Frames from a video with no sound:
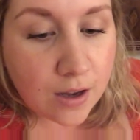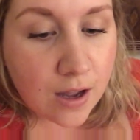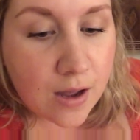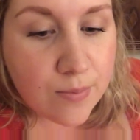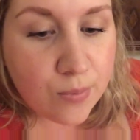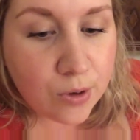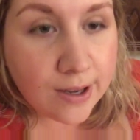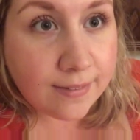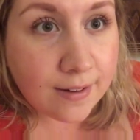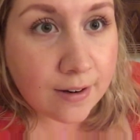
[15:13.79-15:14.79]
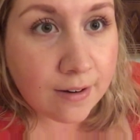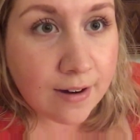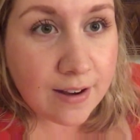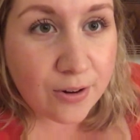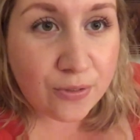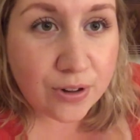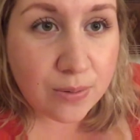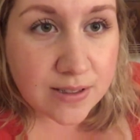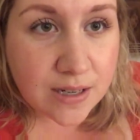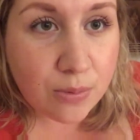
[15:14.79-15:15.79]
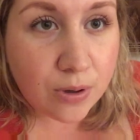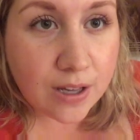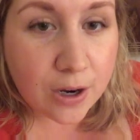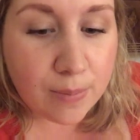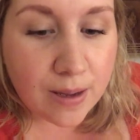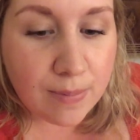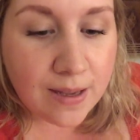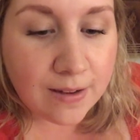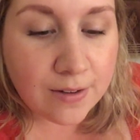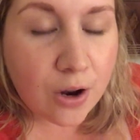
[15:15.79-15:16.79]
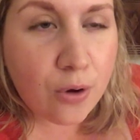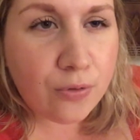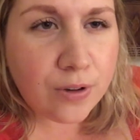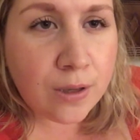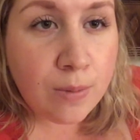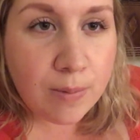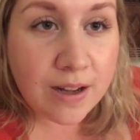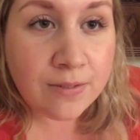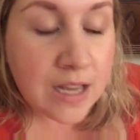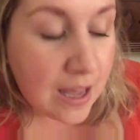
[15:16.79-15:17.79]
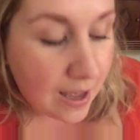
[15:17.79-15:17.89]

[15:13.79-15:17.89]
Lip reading: we'll get there, and hopefully one day we'll get our baby. Not hopefully, we will.